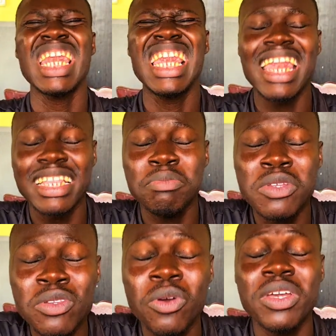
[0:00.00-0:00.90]
let me
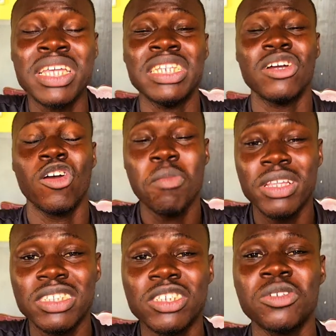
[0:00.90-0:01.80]
know in the
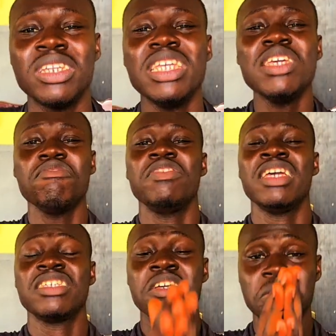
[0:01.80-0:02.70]
comment section if
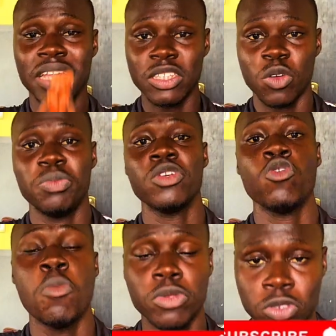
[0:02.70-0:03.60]
there's any other topic you
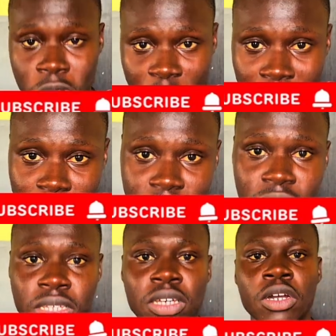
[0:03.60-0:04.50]
want me to talk about.
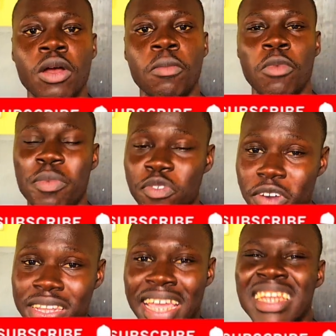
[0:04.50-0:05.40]
But
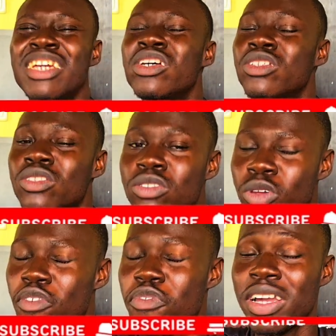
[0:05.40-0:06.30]
before then,
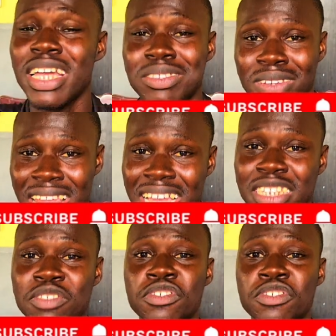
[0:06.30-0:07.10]
don't forget to like this